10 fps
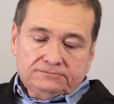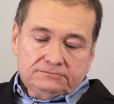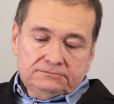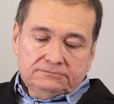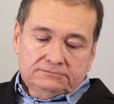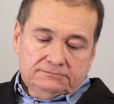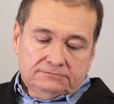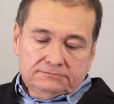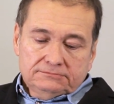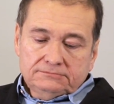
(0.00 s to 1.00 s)

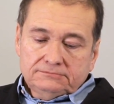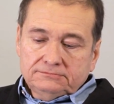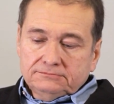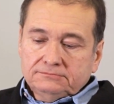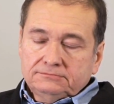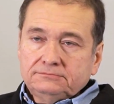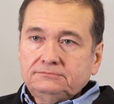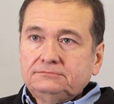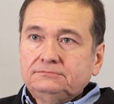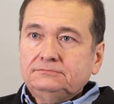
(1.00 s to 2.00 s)

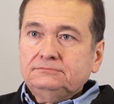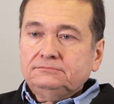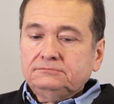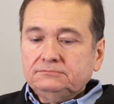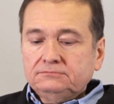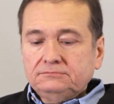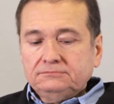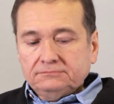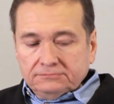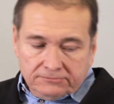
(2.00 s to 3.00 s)

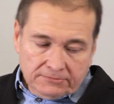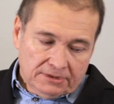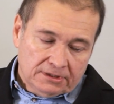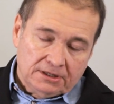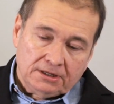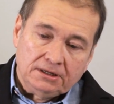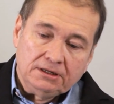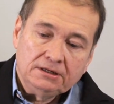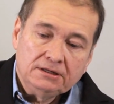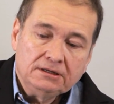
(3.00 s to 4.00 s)
No one is speaking in this clip.